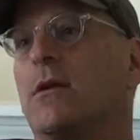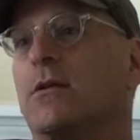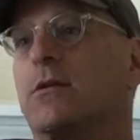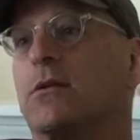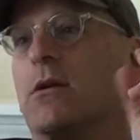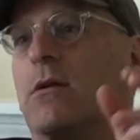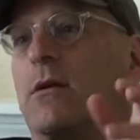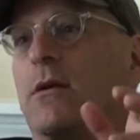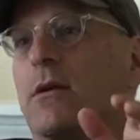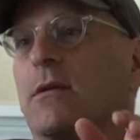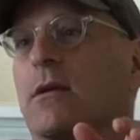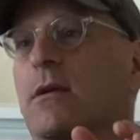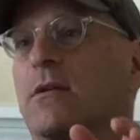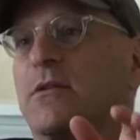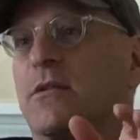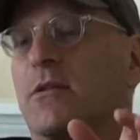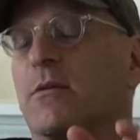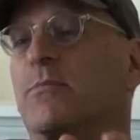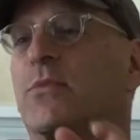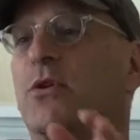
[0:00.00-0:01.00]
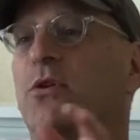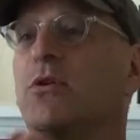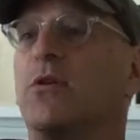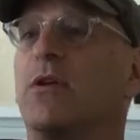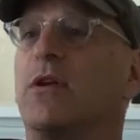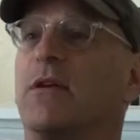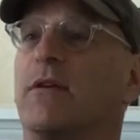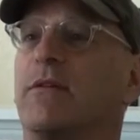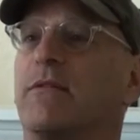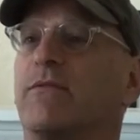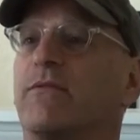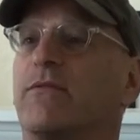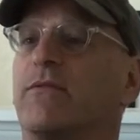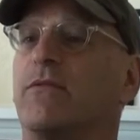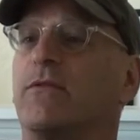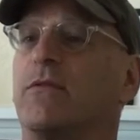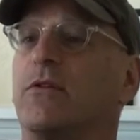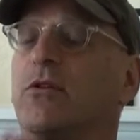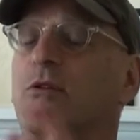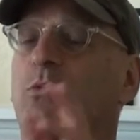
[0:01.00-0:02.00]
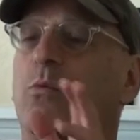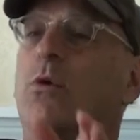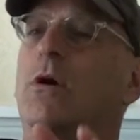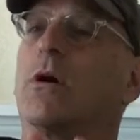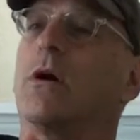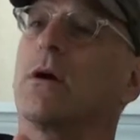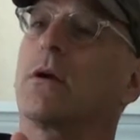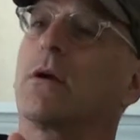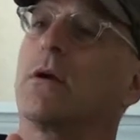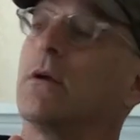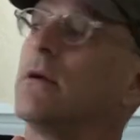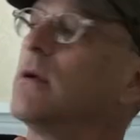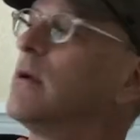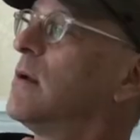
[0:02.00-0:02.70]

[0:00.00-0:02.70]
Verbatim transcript: So it's the beauty of your work